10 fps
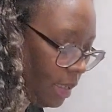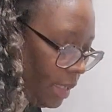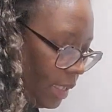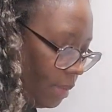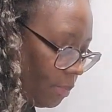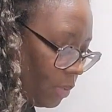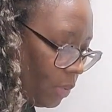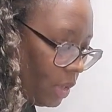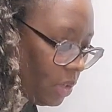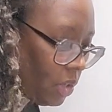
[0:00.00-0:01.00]
I'm
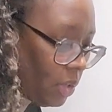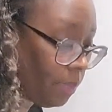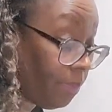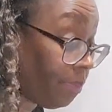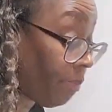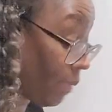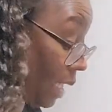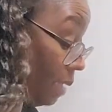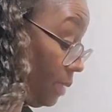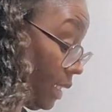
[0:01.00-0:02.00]

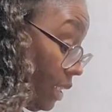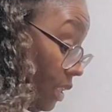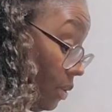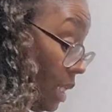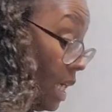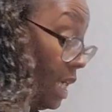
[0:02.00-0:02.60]
telling you,